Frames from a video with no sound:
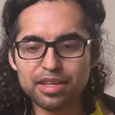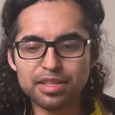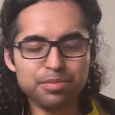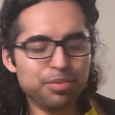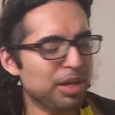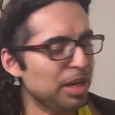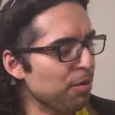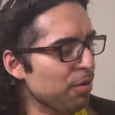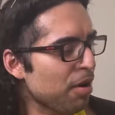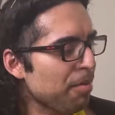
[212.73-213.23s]
It's
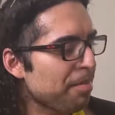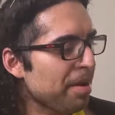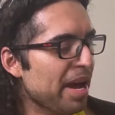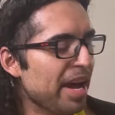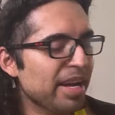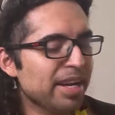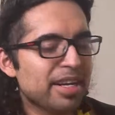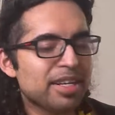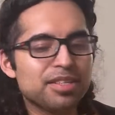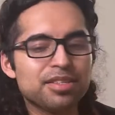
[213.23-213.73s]
pretty well
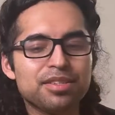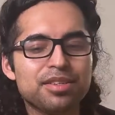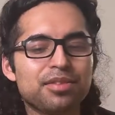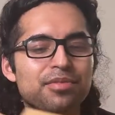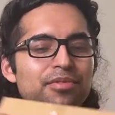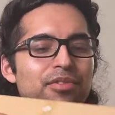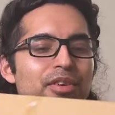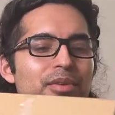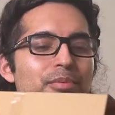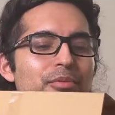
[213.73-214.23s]
packaged
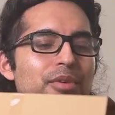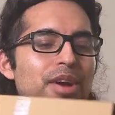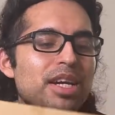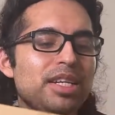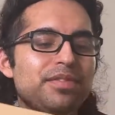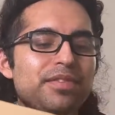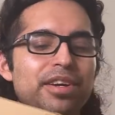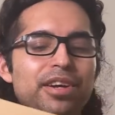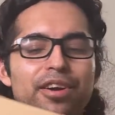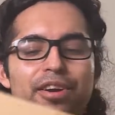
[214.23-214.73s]
for a price
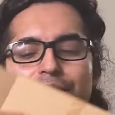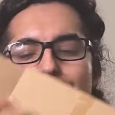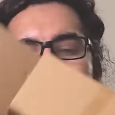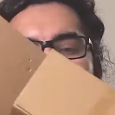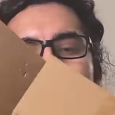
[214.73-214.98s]
figure.